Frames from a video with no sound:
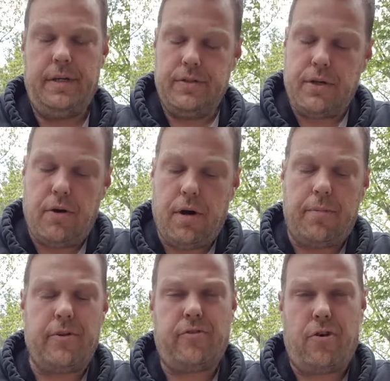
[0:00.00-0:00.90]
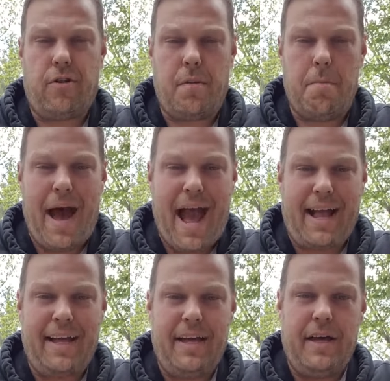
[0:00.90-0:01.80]
So I'm going to start at the
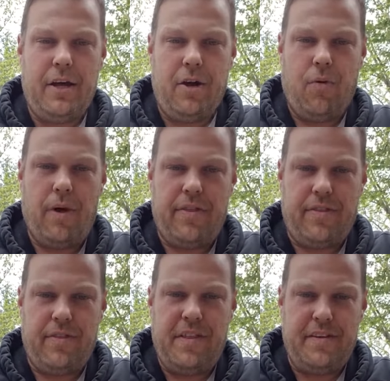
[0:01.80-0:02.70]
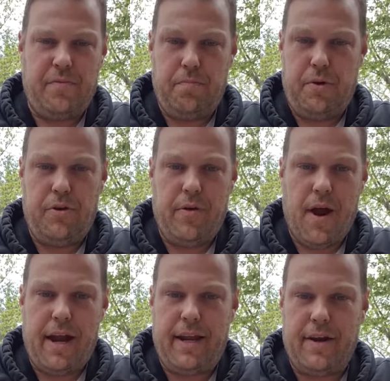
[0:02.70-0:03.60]
back with this beauty
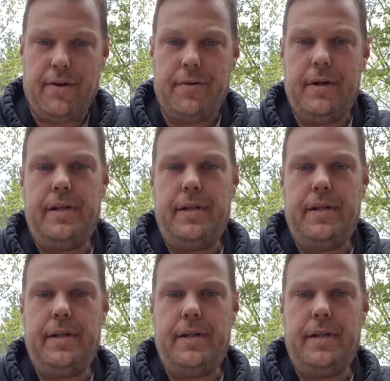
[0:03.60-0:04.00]
right here.